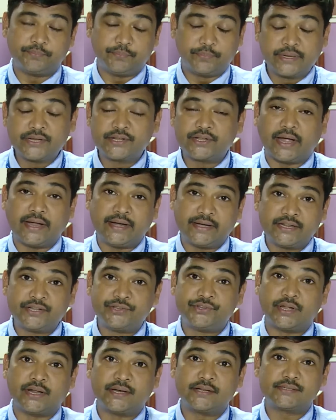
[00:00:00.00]
big
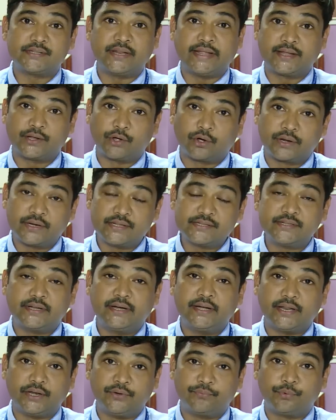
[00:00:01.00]
IT giants like
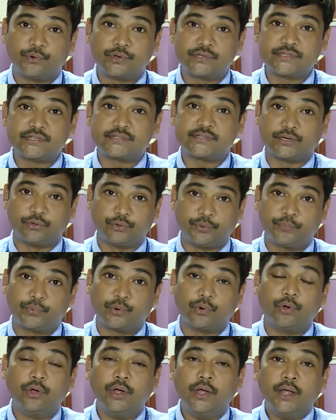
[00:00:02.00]
Cognizant, Infosys and
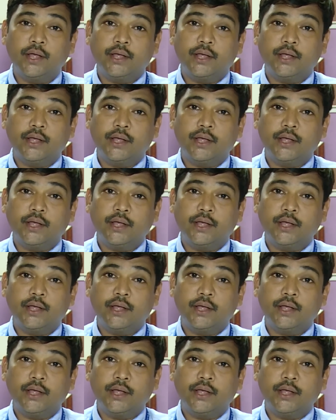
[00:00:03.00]
Wipro.